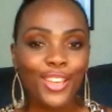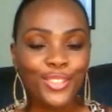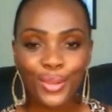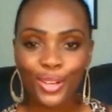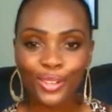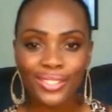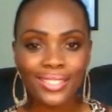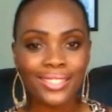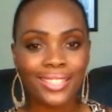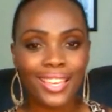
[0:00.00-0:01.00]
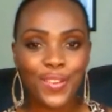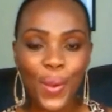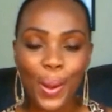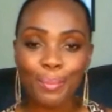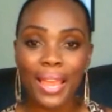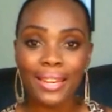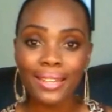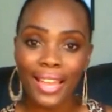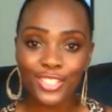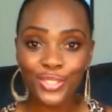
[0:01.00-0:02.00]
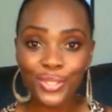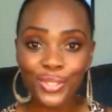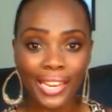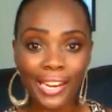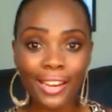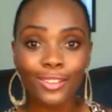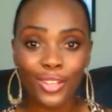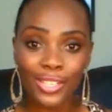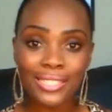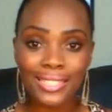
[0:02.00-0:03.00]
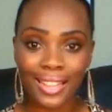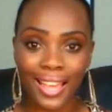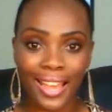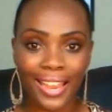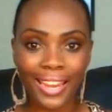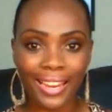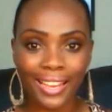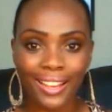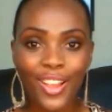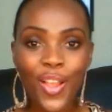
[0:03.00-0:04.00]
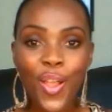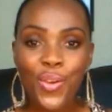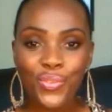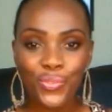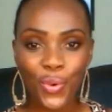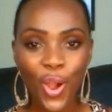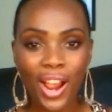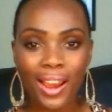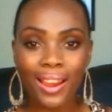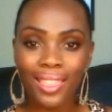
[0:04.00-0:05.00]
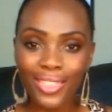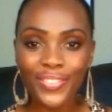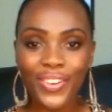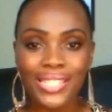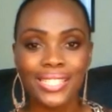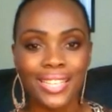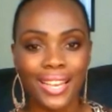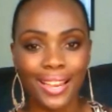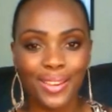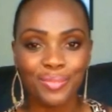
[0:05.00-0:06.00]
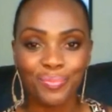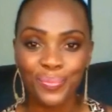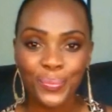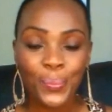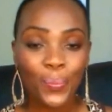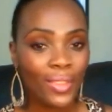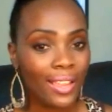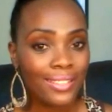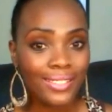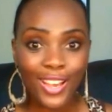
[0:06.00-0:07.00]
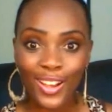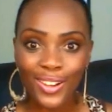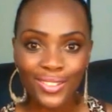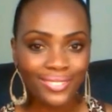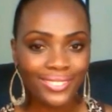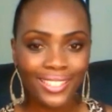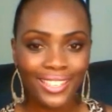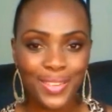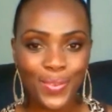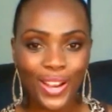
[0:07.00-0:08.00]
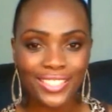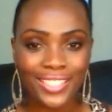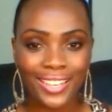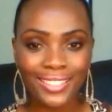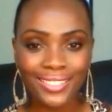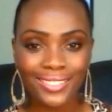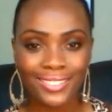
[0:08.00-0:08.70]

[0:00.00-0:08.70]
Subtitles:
you are going to see what my natural hair looks like for the first time. So keep watching.